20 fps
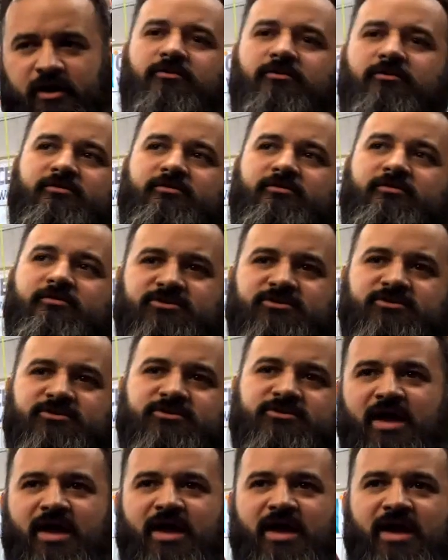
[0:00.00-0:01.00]
There's a
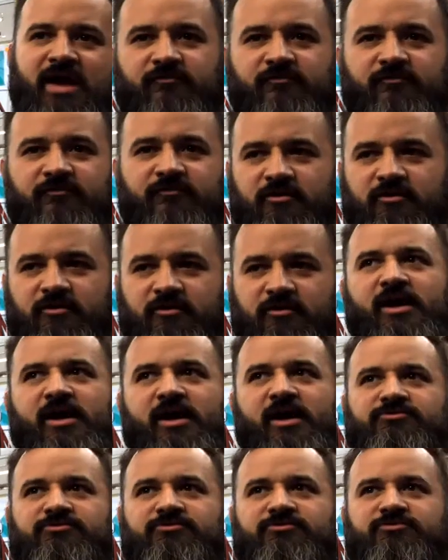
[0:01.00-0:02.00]
giraffe over there, a black
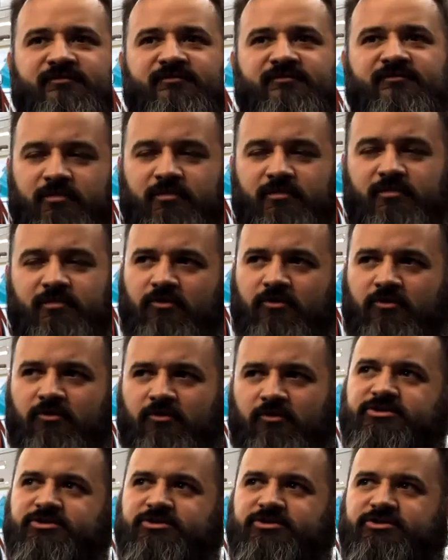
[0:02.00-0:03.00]
giraffe." And I'm like, "Holy shit,
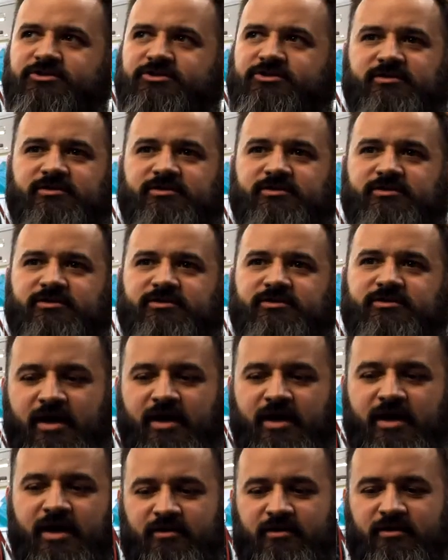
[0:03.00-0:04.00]
there is!"
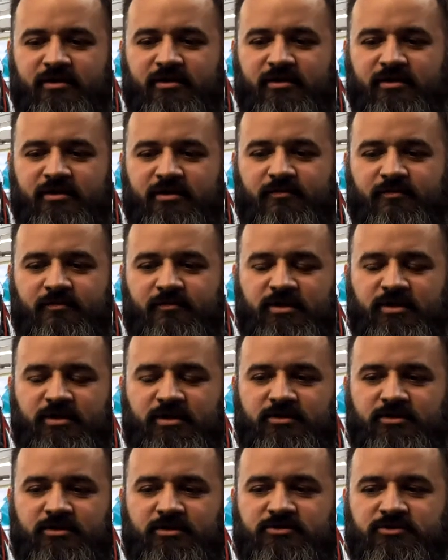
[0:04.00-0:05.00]
And
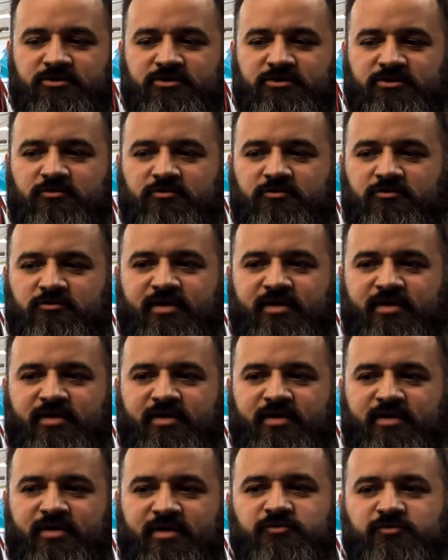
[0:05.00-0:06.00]
so giraffes, when
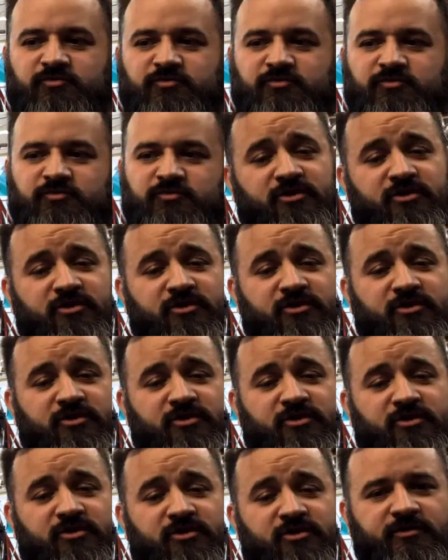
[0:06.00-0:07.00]
they get really old, their
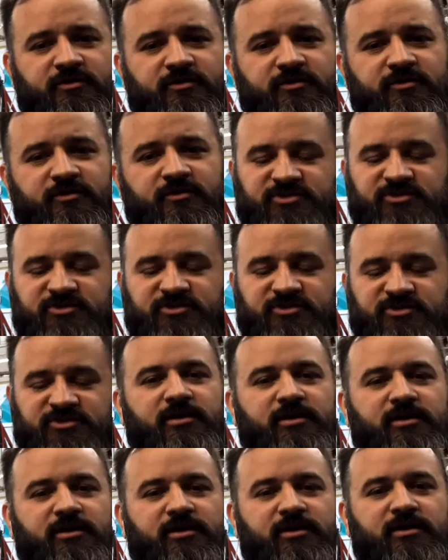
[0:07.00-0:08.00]
spots turn black.
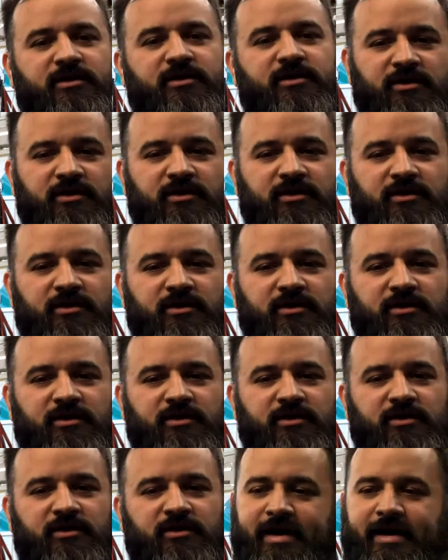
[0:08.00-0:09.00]
And I
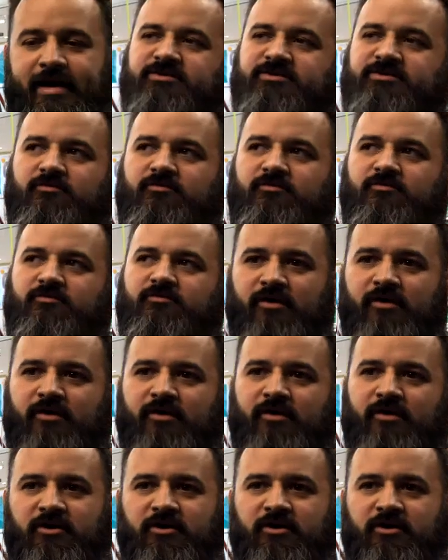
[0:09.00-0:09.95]
was like, "Wow, that's awesome!"